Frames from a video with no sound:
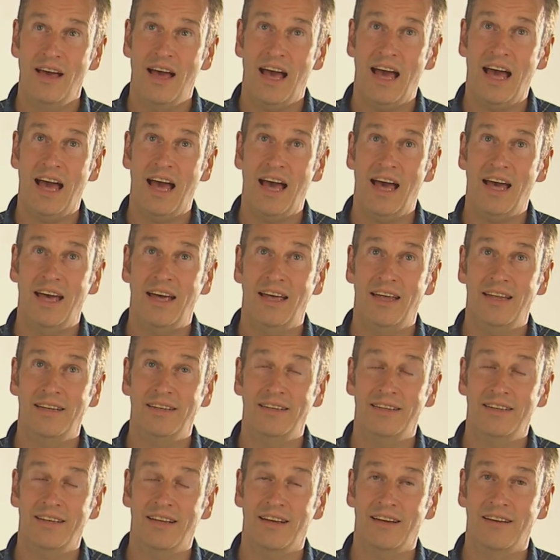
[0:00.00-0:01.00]
And,
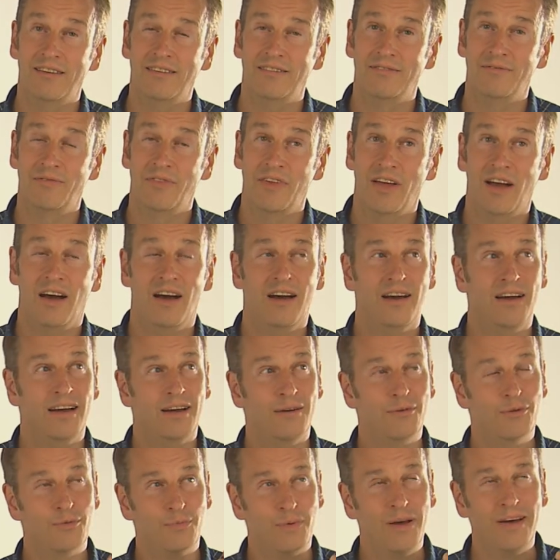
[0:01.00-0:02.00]
you know, I was